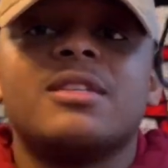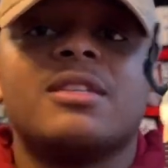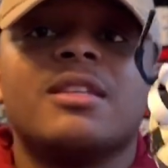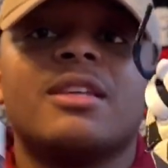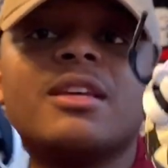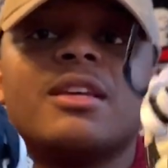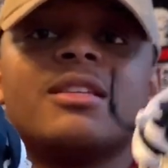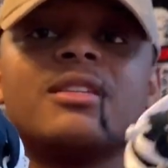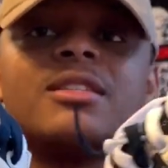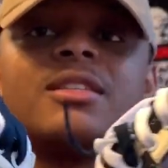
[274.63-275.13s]

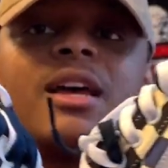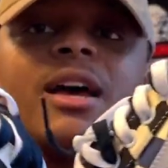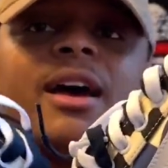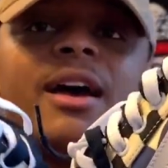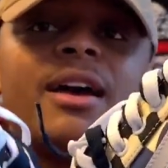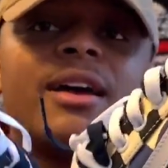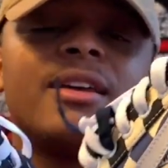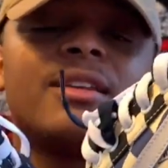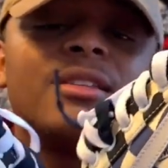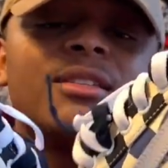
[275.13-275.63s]
the
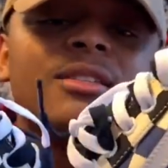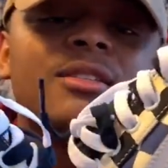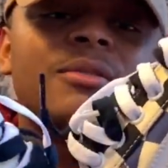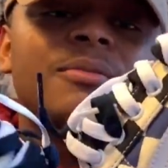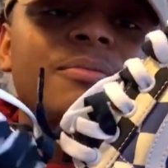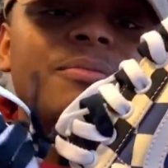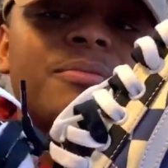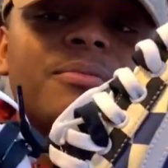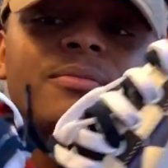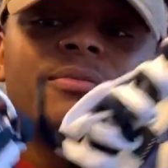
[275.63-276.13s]
insides,
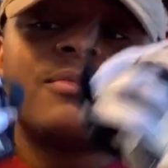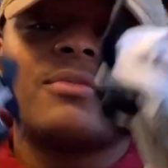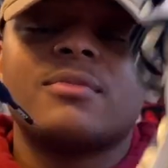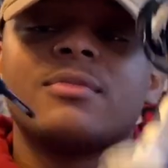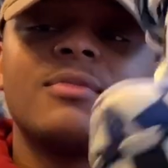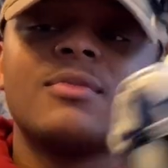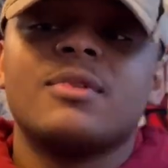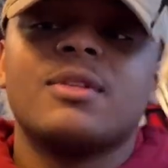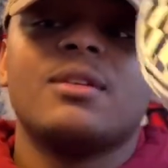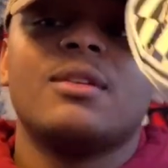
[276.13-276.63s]

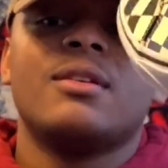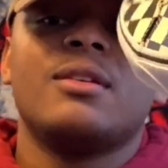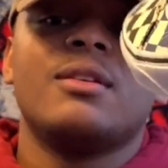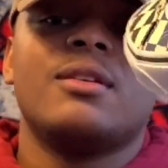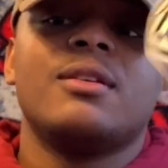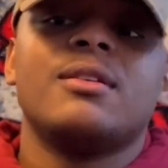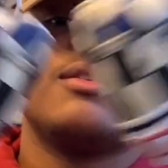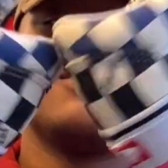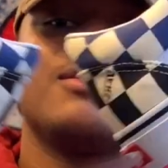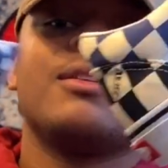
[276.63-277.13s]

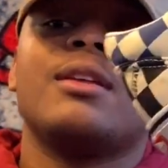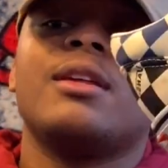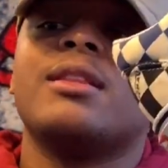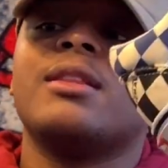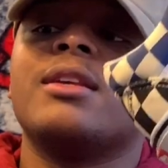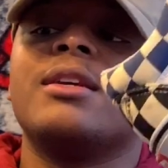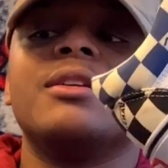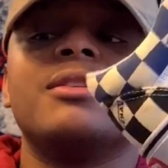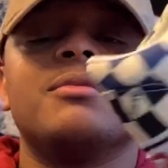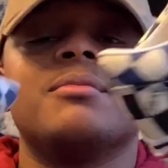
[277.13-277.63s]

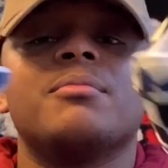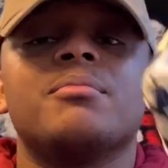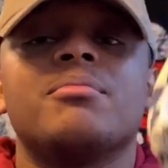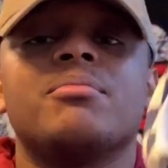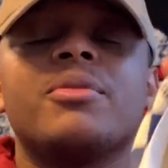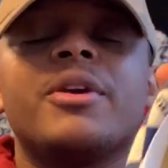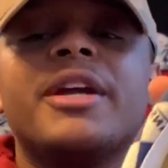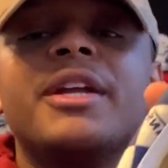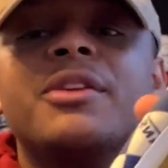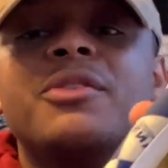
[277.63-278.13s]
and then
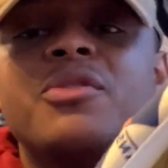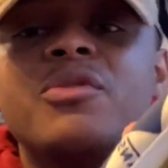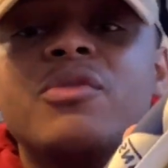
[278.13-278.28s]
brand new